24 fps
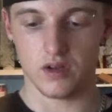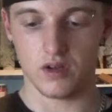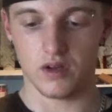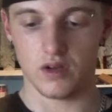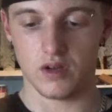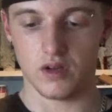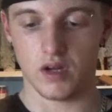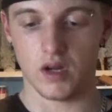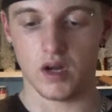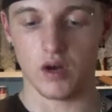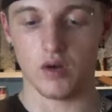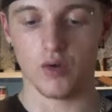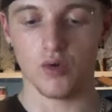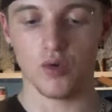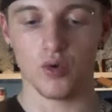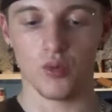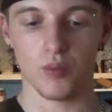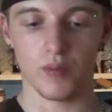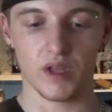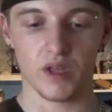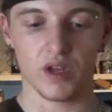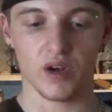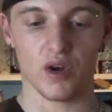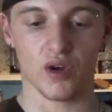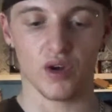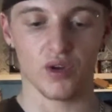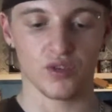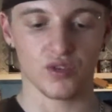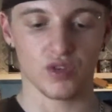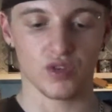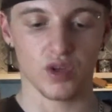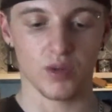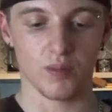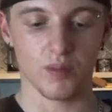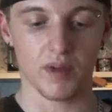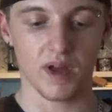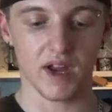Hornby ice cube